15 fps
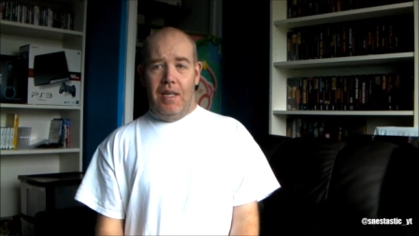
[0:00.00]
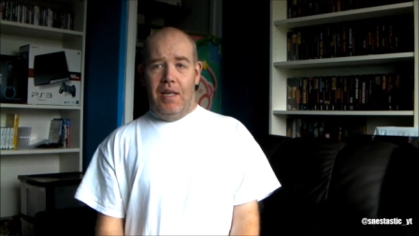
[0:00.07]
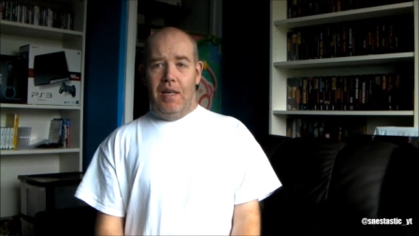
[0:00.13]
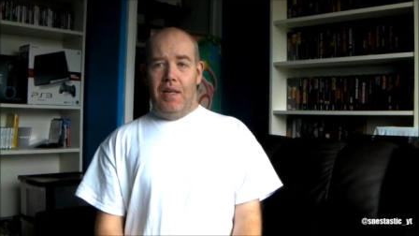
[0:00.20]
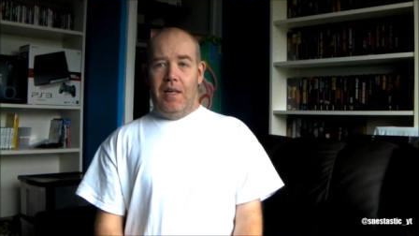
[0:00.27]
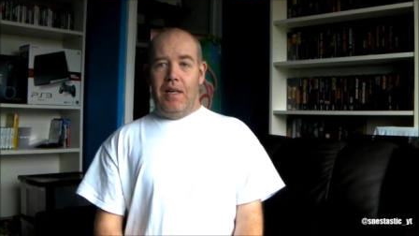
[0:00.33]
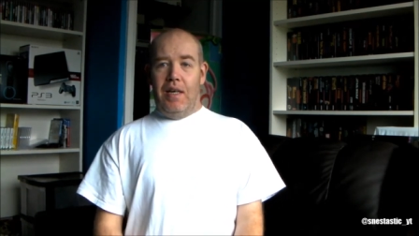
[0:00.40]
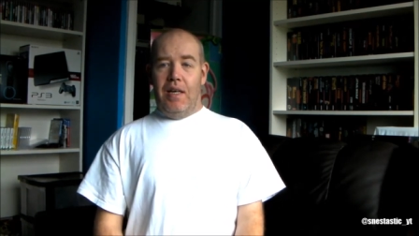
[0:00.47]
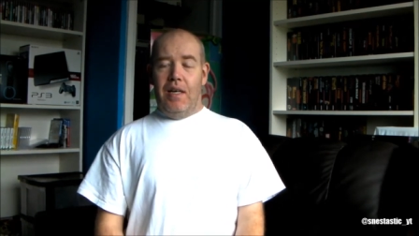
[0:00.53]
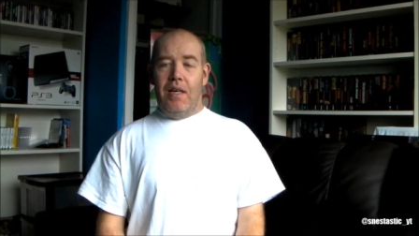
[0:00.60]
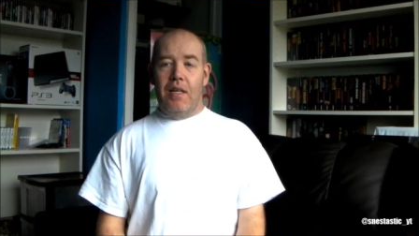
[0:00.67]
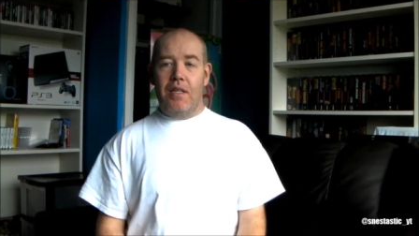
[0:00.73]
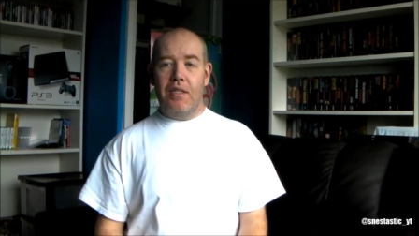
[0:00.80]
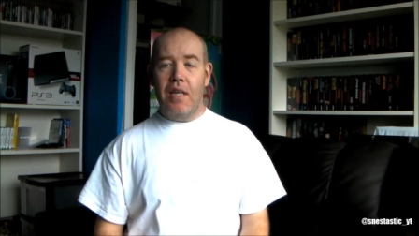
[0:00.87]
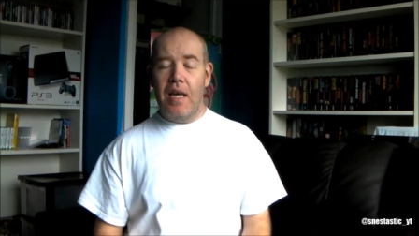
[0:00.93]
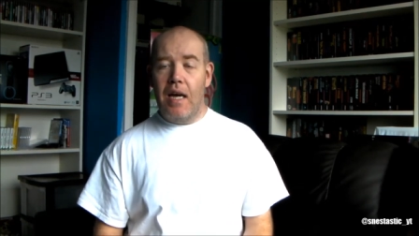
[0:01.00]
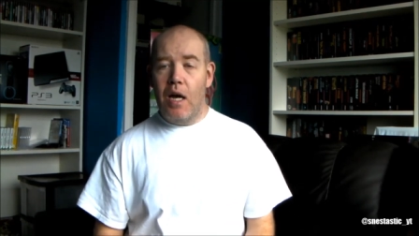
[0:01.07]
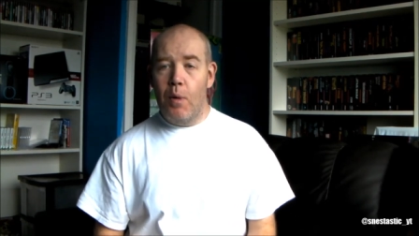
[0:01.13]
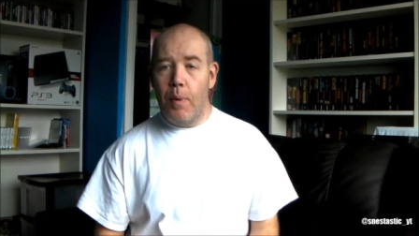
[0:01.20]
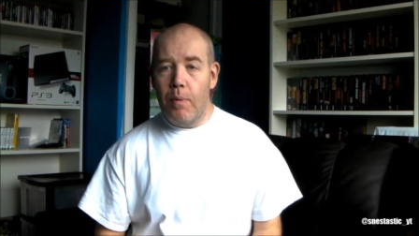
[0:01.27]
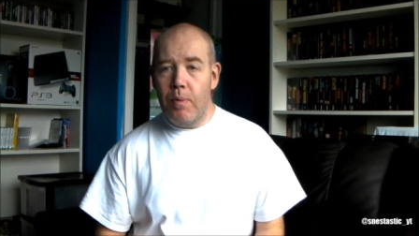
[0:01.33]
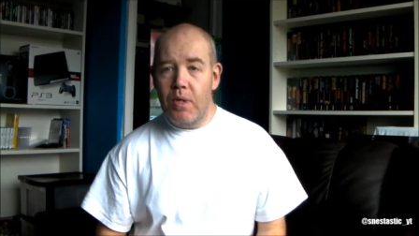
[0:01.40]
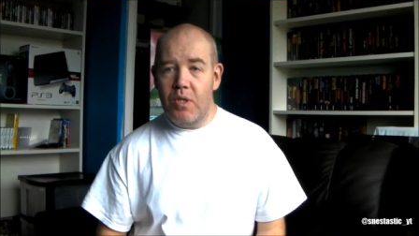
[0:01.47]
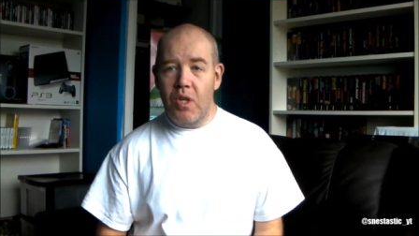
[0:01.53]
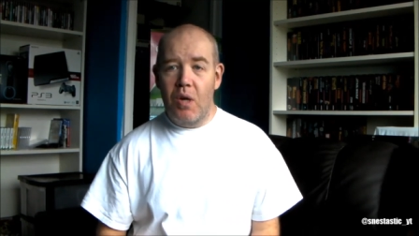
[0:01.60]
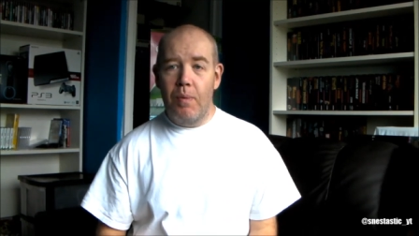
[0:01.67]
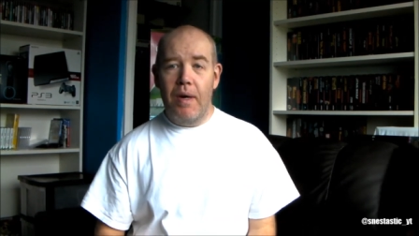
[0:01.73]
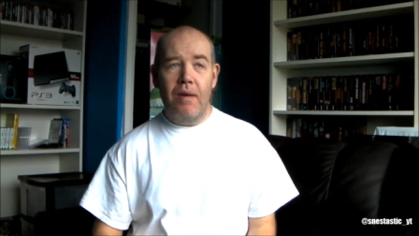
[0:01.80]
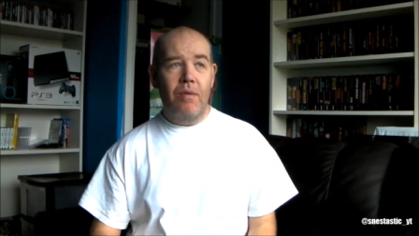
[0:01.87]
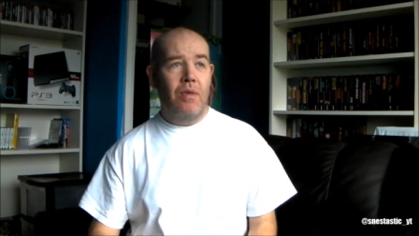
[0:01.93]
So yeah, hope everybody's
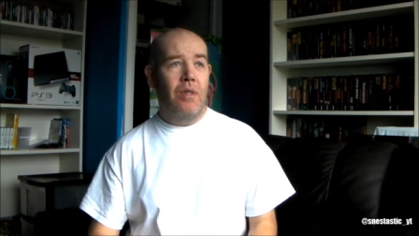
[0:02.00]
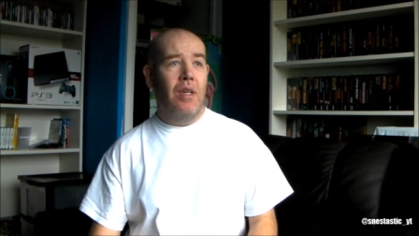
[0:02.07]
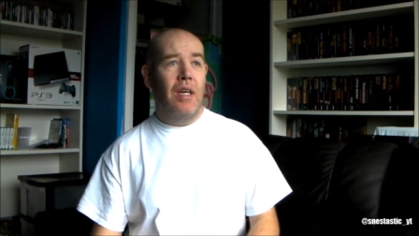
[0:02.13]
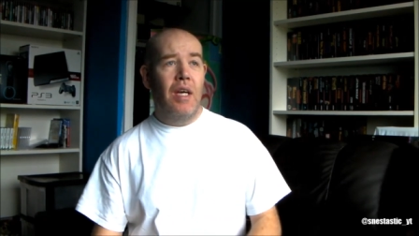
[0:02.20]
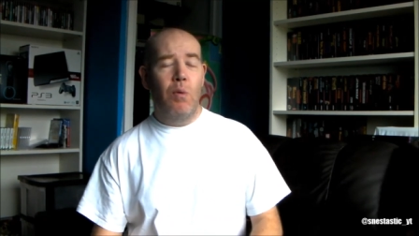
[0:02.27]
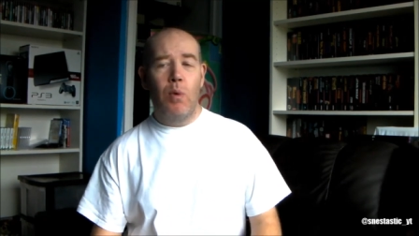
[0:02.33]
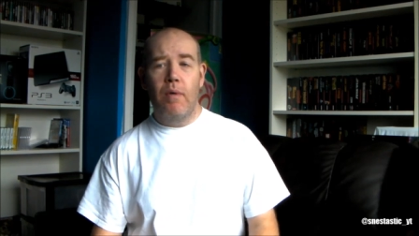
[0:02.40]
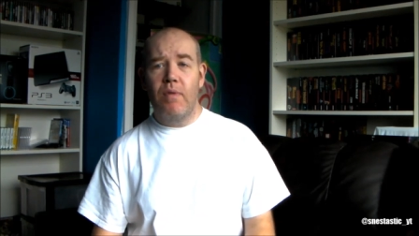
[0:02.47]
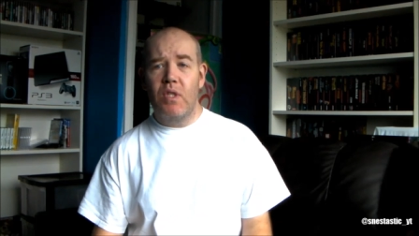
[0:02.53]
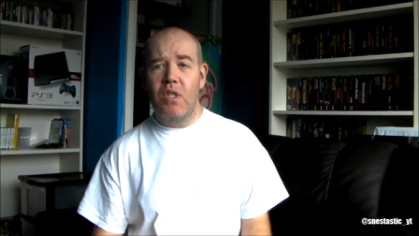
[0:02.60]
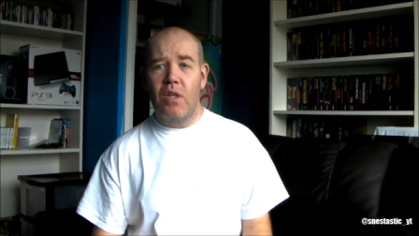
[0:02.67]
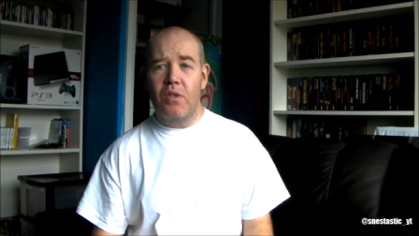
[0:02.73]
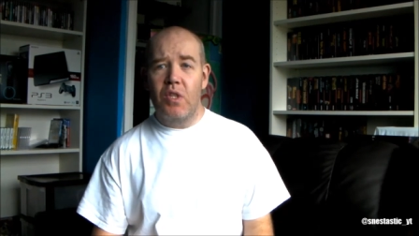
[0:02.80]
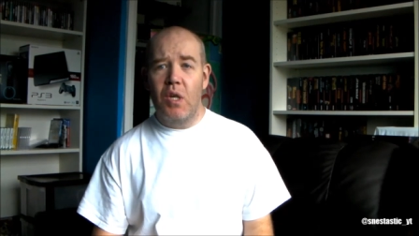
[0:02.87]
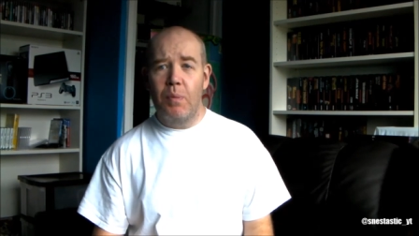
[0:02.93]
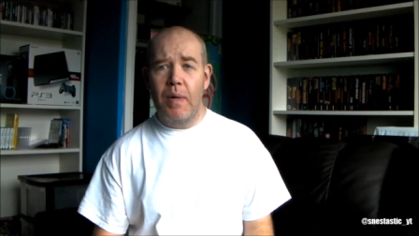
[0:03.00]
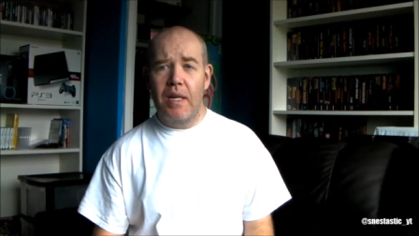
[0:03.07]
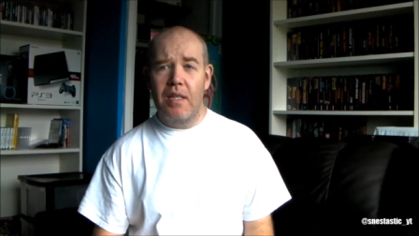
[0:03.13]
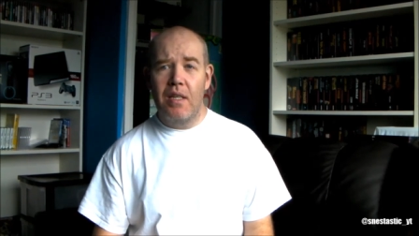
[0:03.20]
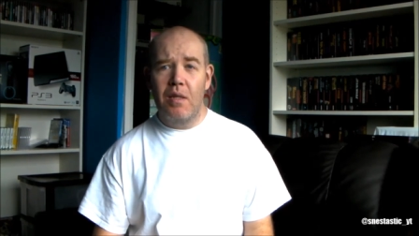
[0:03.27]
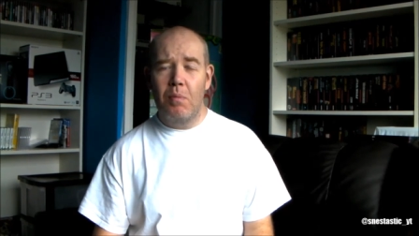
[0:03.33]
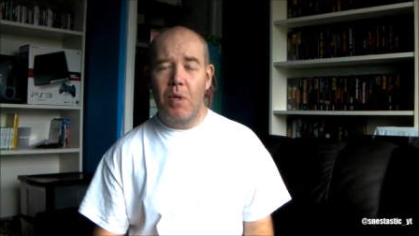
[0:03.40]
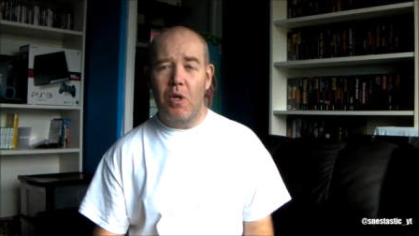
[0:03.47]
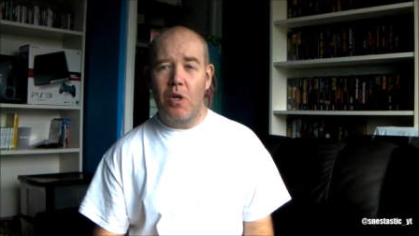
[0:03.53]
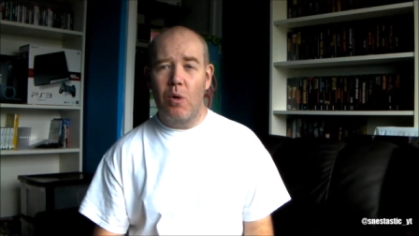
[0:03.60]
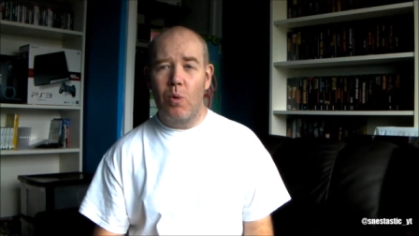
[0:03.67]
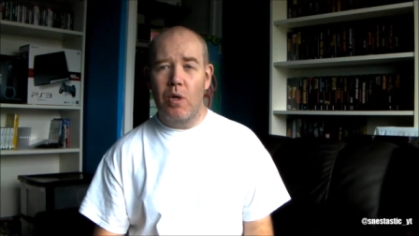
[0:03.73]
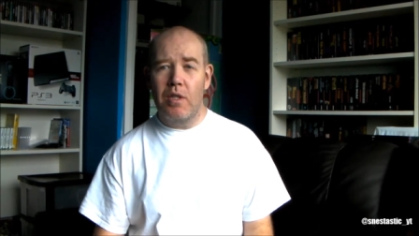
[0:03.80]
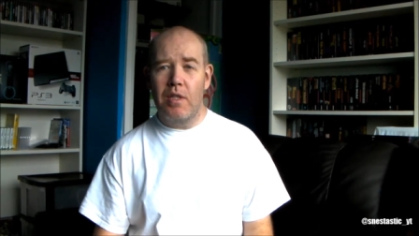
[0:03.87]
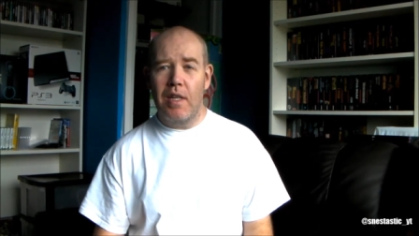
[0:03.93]
doing well. Weather's not too bad. A bit
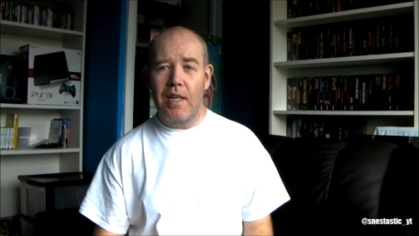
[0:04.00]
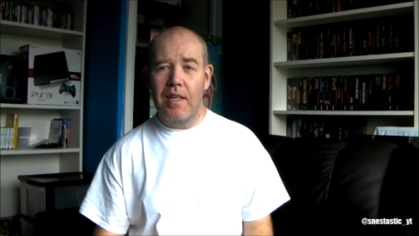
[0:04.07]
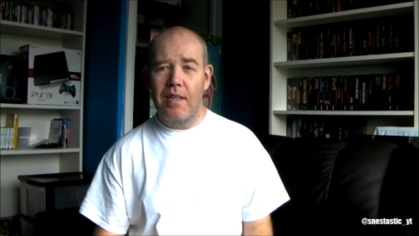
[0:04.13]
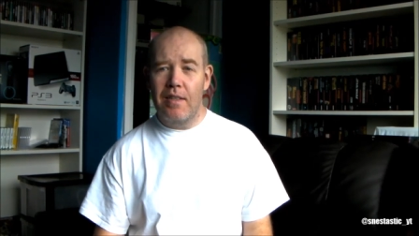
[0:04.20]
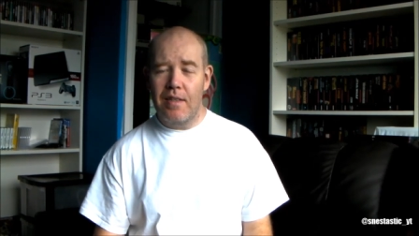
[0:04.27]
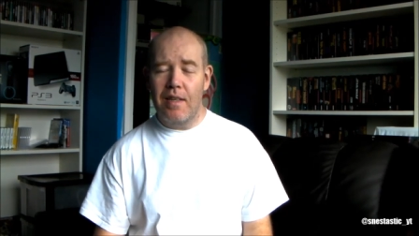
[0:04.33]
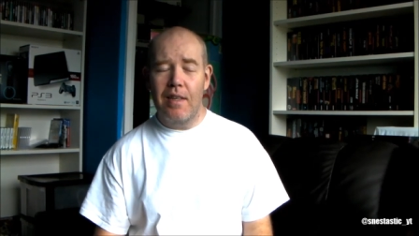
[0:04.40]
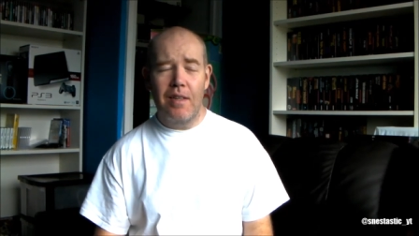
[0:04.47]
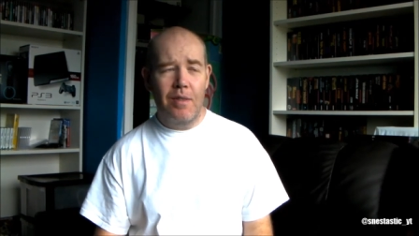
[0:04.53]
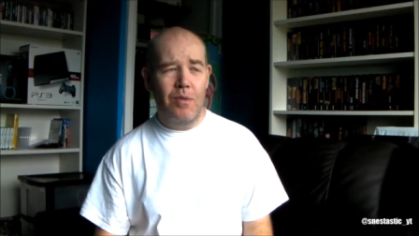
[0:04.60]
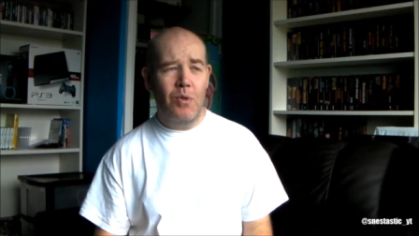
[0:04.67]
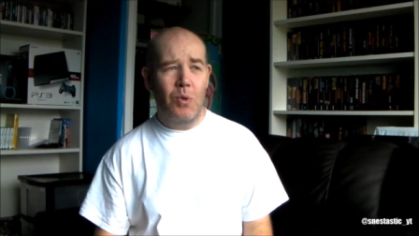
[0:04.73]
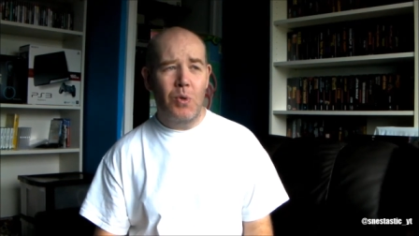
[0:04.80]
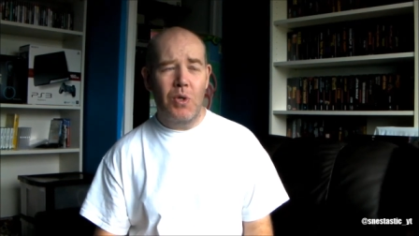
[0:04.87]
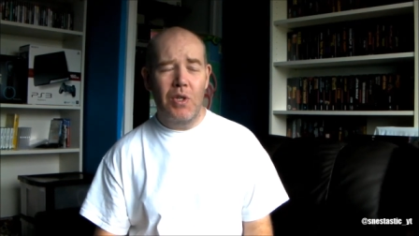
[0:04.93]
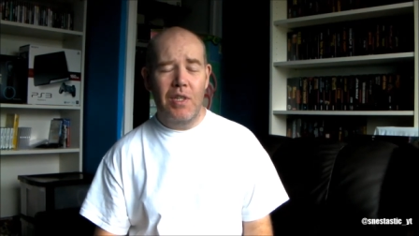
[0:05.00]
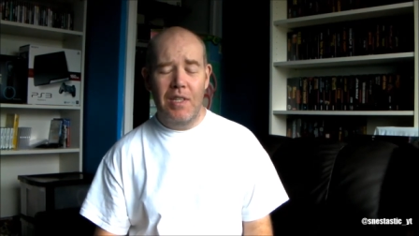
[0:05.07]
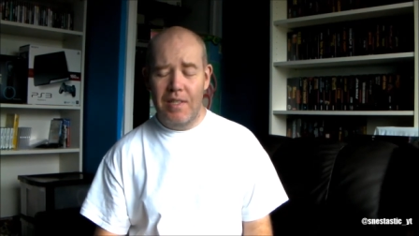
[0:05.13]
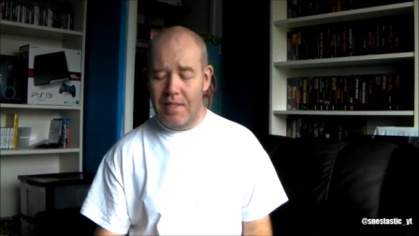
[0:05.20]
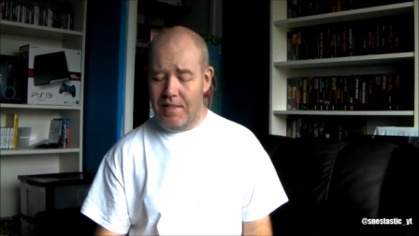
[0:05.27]
cooler today, so it's all good.